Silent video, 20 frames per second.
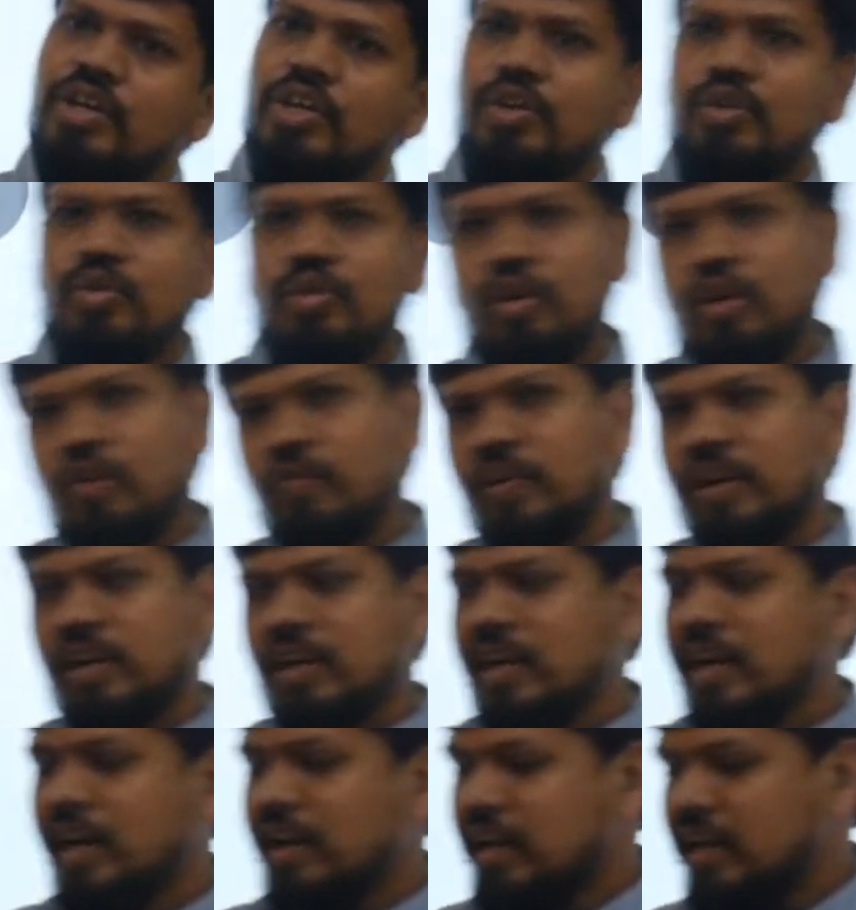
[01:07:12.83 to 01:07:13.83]
you go for
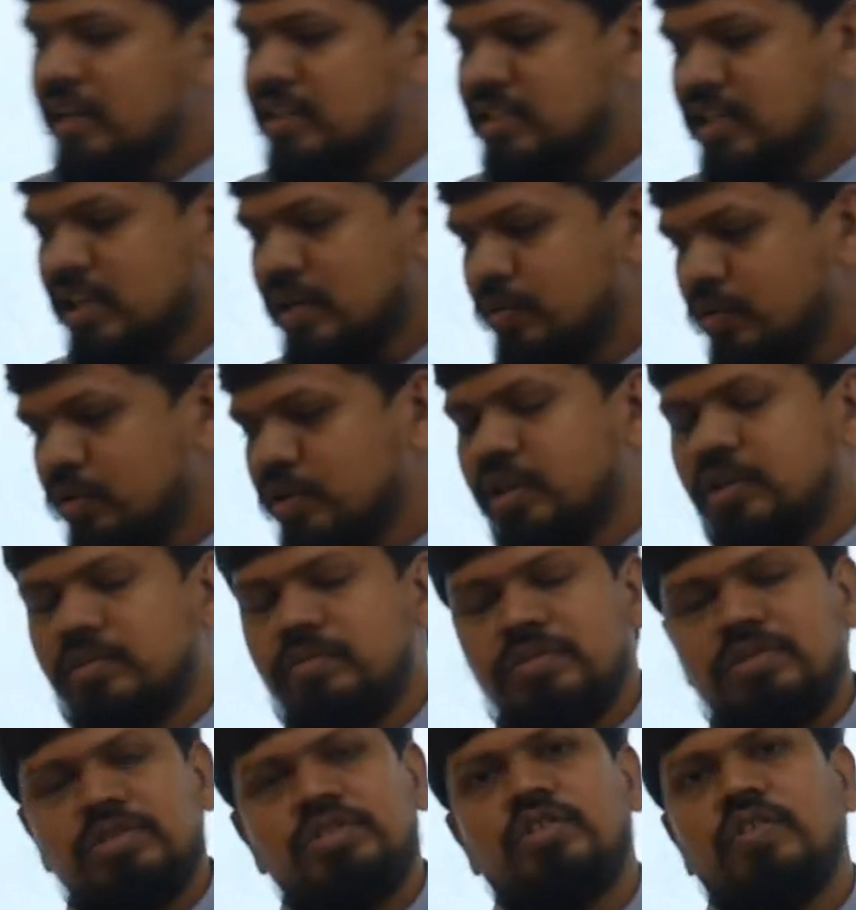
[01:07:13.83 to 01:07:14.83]
GATE exam,
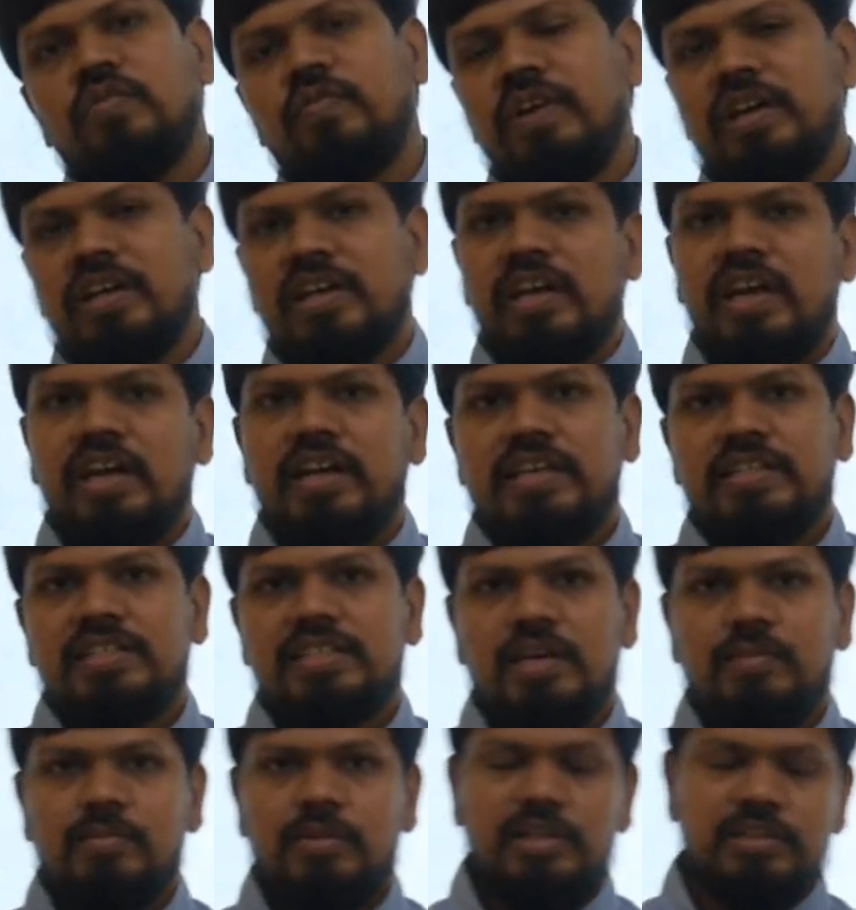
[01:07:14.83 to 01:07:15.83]
okay? So for GATE
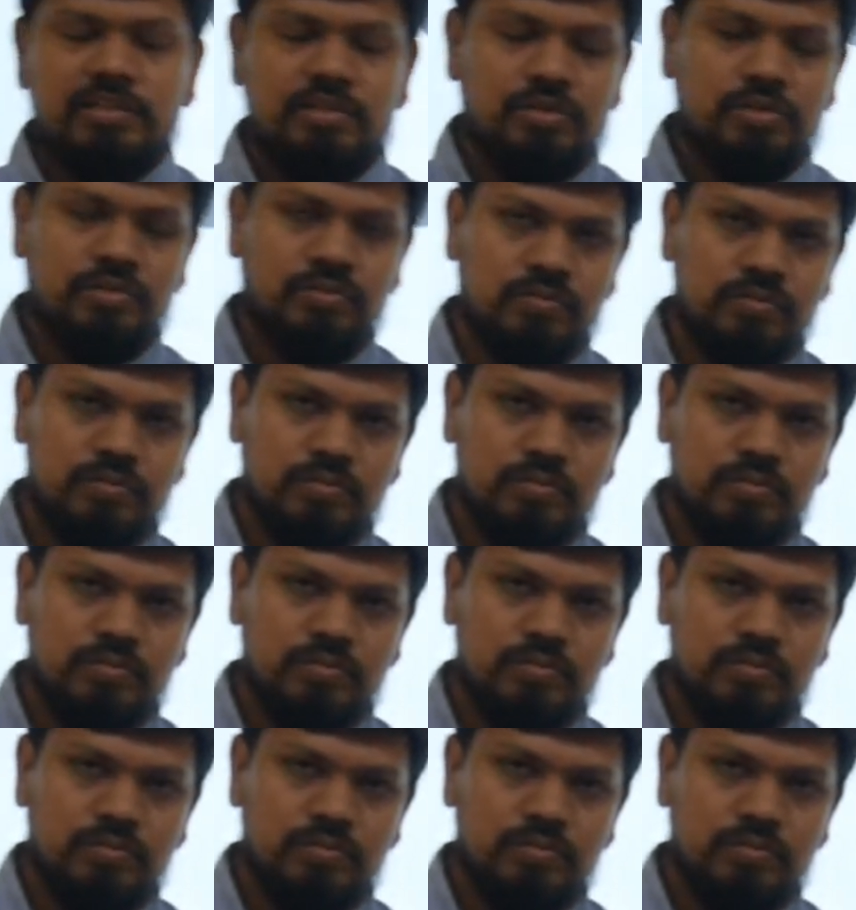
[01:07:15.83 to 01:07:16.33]
exam also,